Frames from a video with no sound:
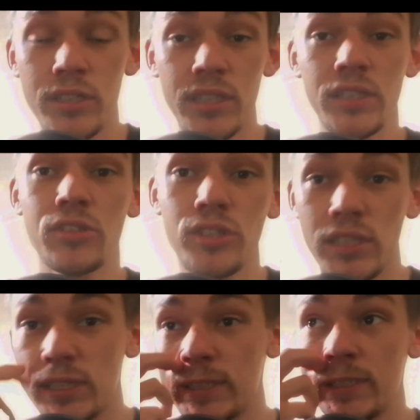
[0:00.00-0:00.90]
600
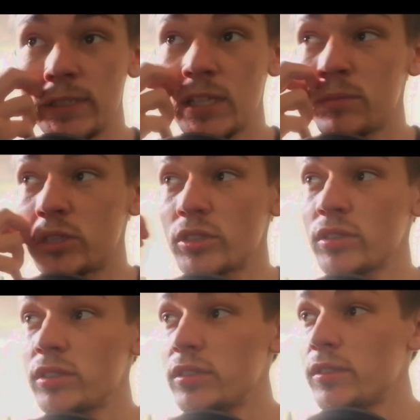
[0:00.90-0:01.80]
is how much?
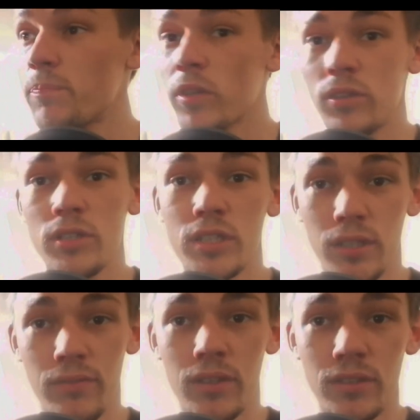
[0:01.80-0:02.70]
30
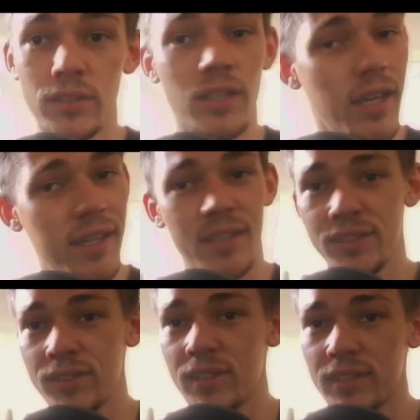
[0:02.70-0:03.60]
of those, and
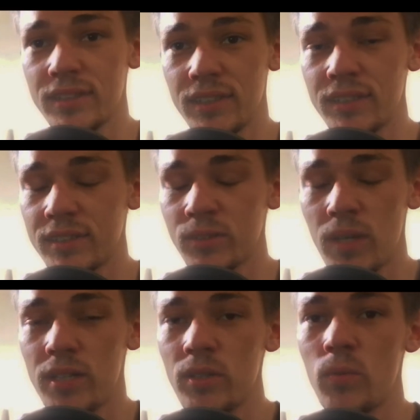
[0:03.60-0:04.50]
it's
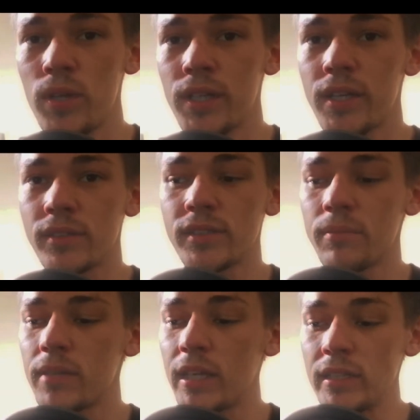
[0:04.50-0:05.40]
quite a good workout
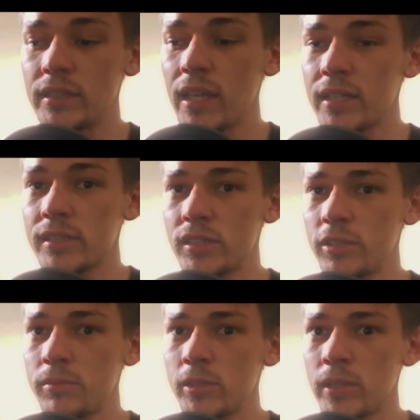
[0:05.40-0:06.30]
some days. Like, it's a
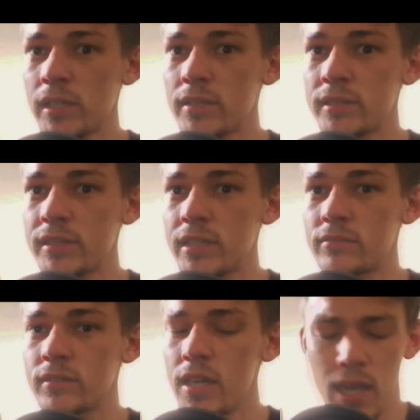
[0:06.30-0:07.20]
gymming workout in itself.